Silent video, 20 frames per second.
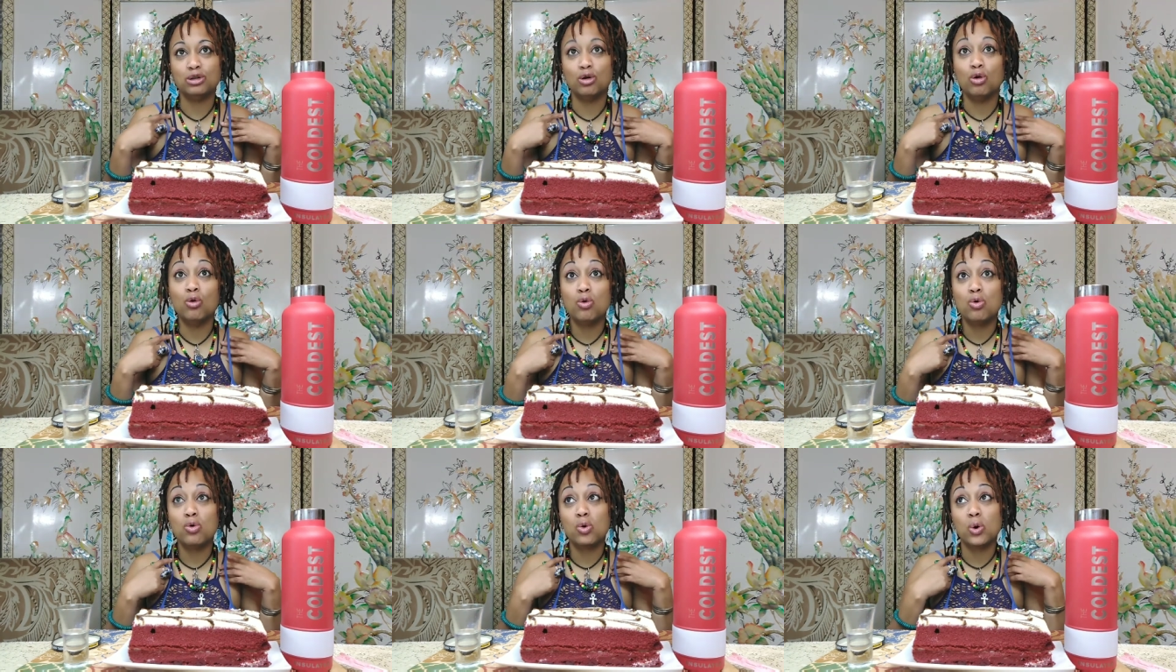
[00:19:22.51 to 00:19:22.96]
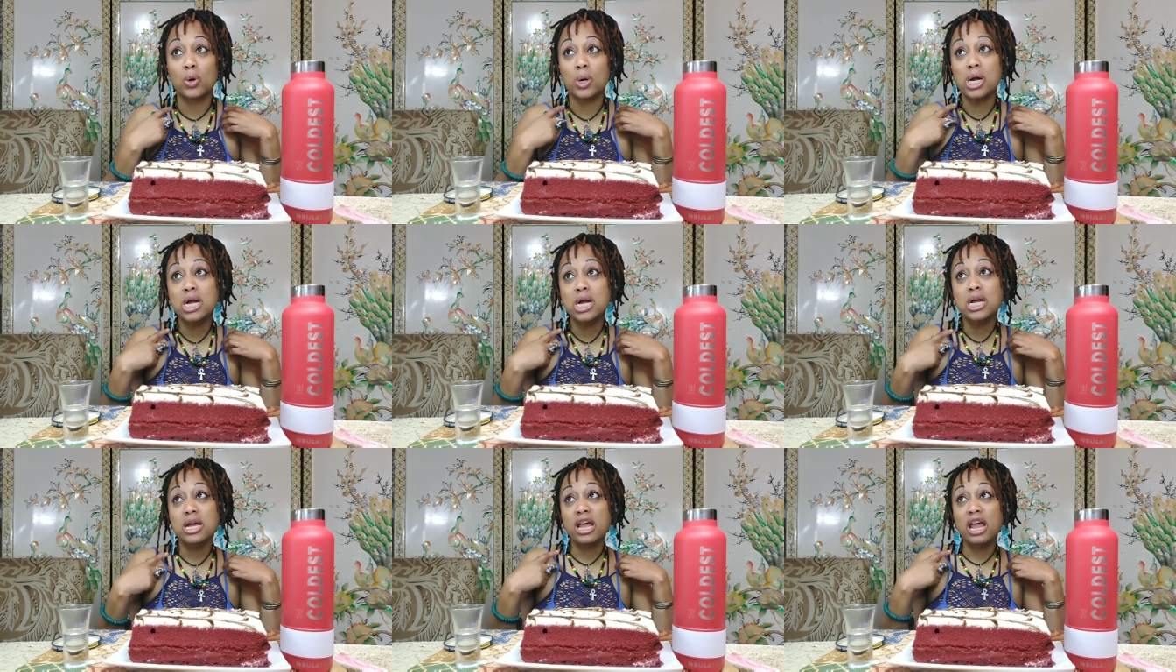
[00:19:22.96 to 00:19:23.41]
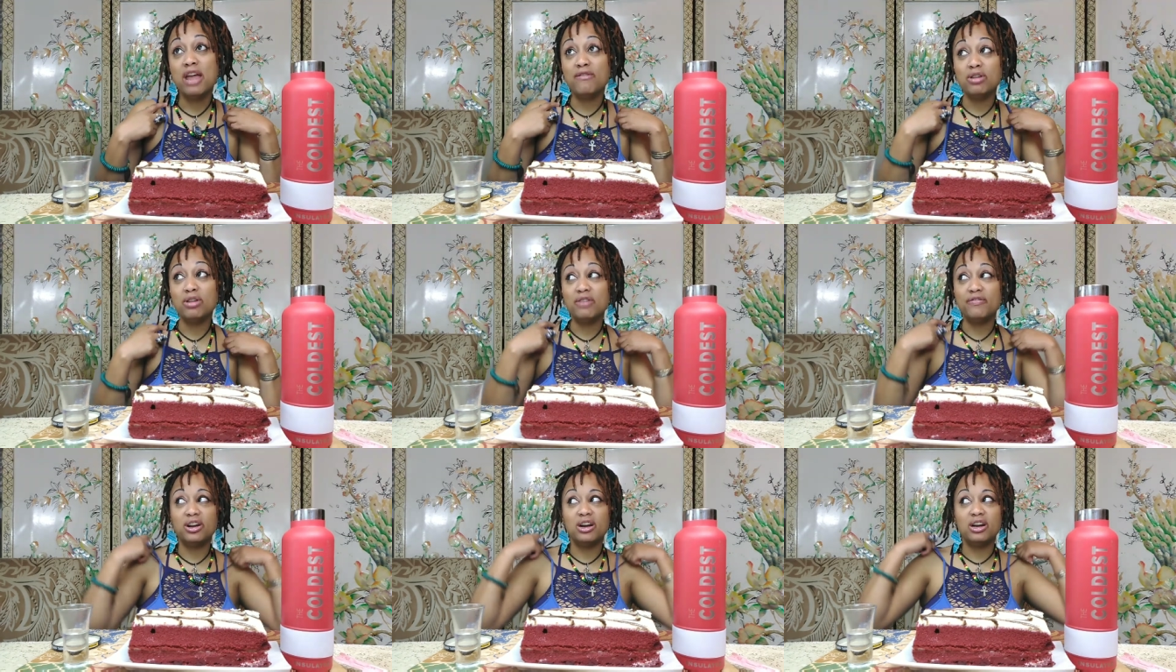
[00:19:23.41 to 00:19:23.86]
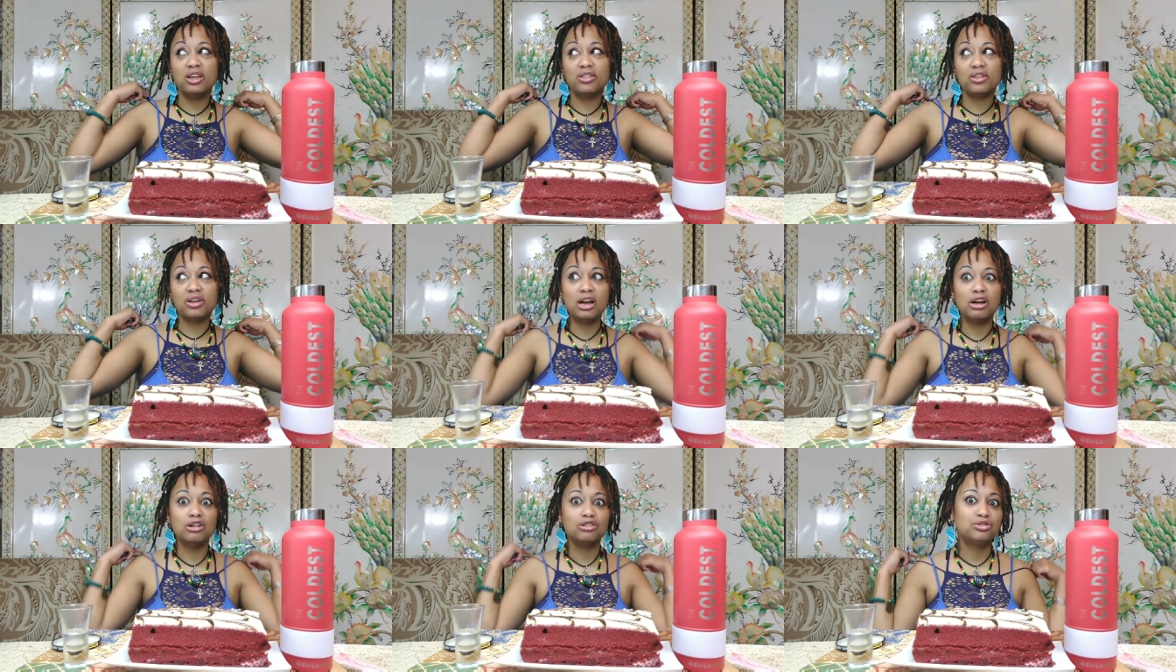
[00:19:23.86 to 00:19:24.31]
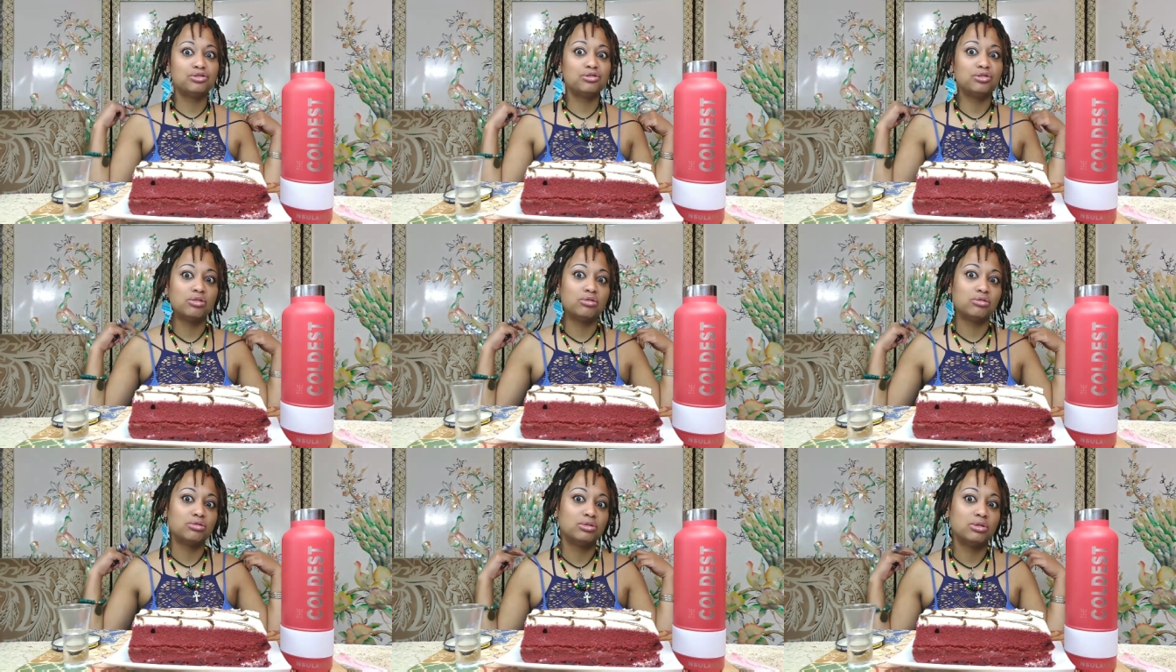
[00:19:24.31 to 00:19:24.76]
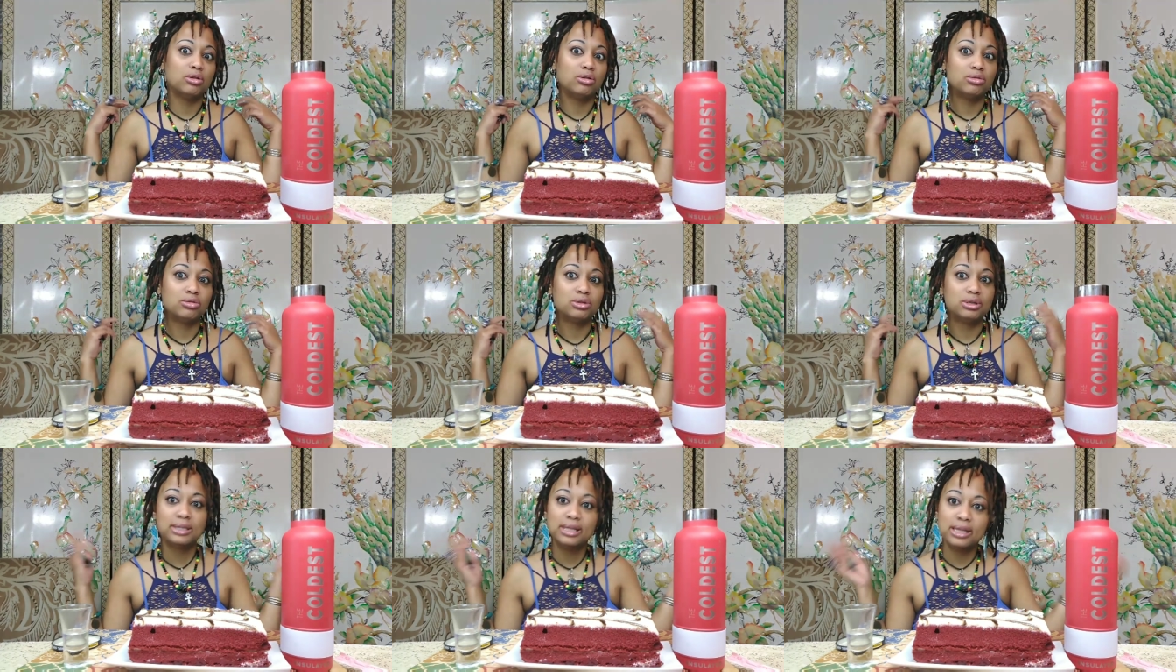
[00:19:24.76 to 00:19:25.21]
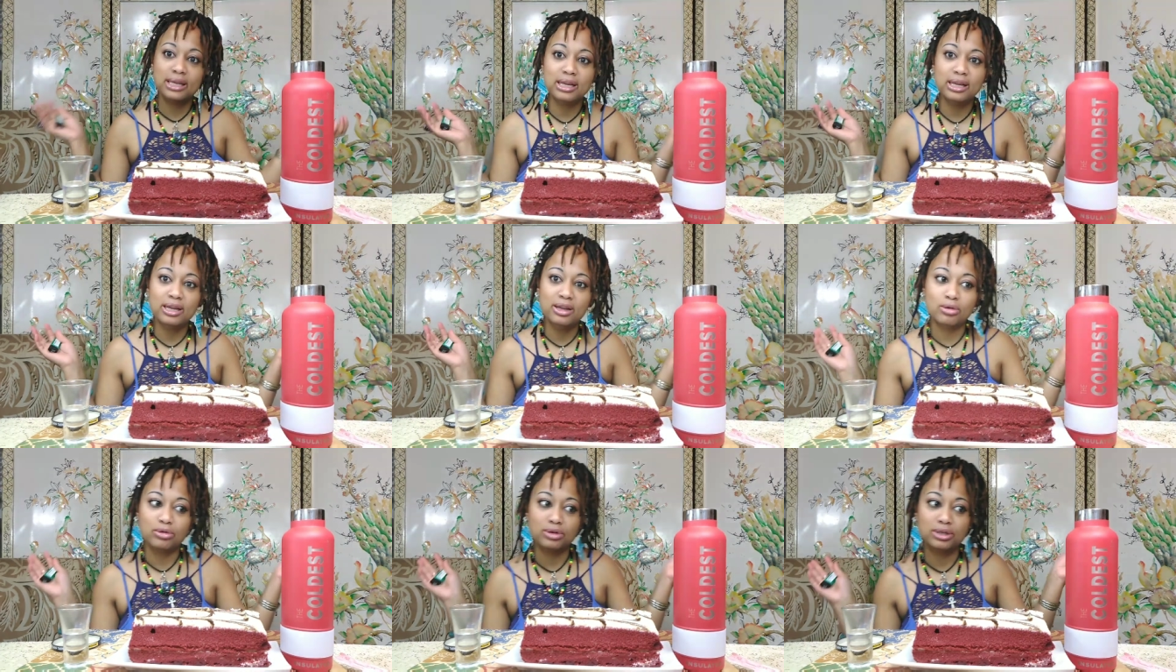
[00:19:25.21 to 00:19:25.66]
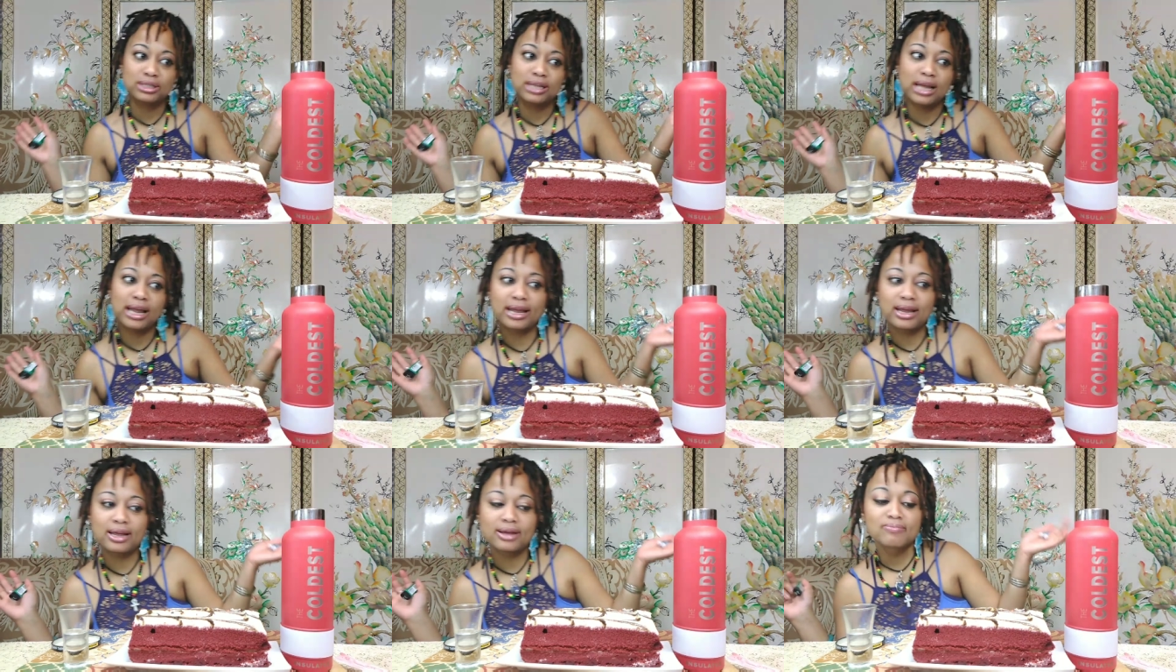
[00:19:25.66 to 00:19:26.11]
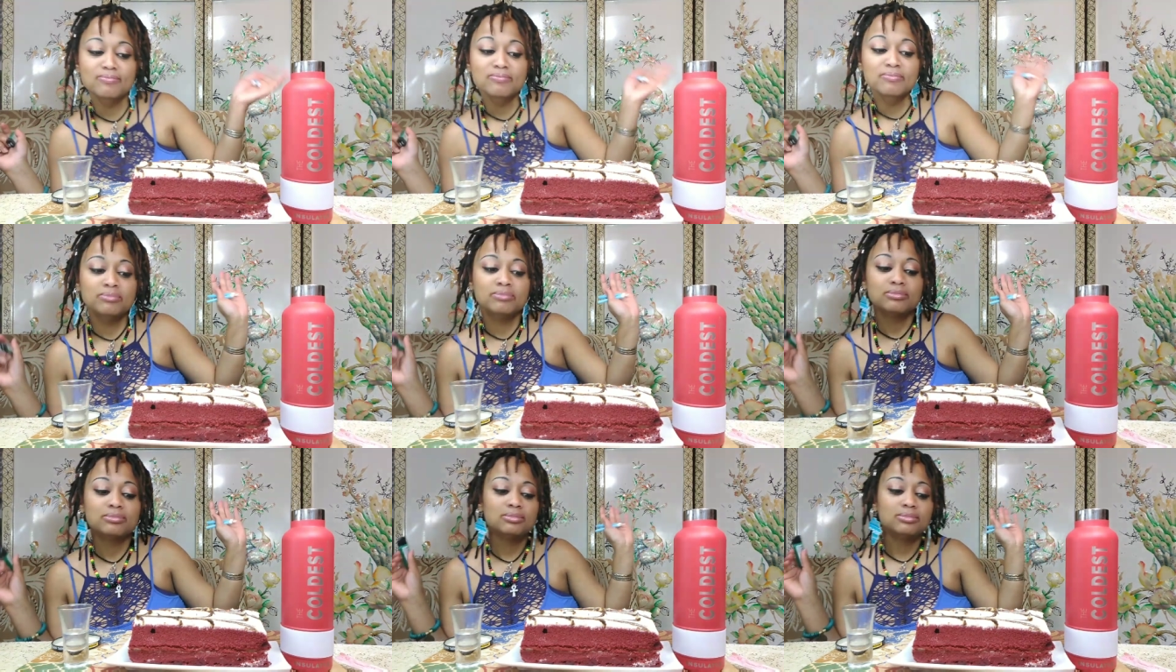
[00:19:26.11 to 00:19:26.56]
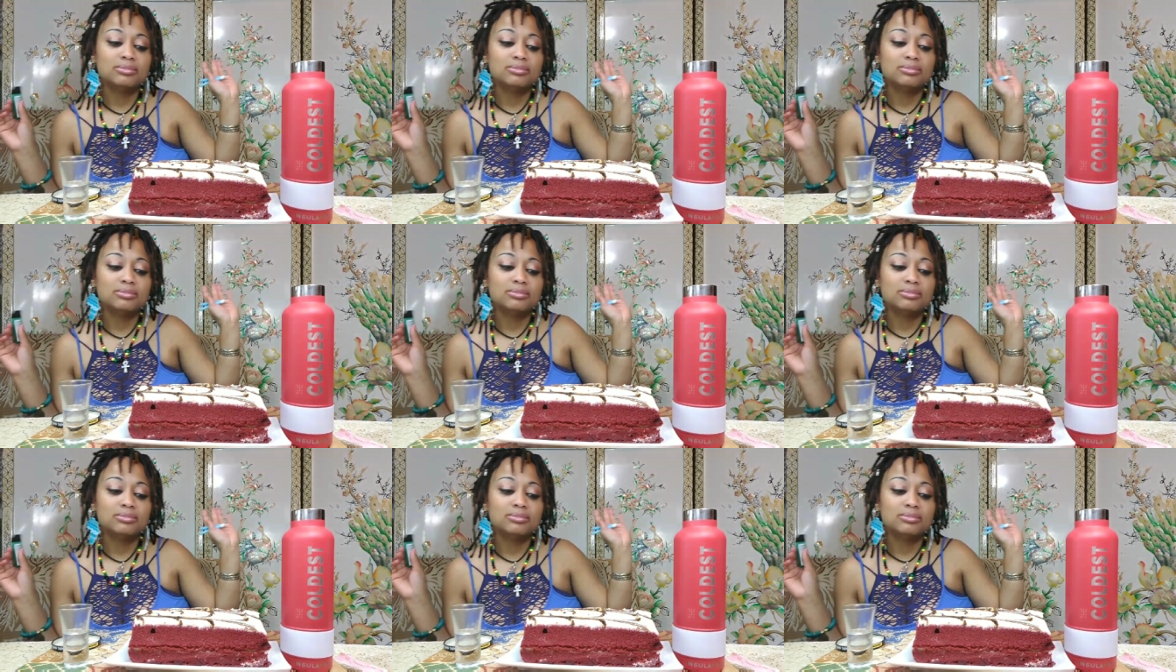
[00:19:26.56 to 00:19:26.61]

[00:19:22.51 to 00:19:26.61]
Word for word: or if you live in another country or, or city or state,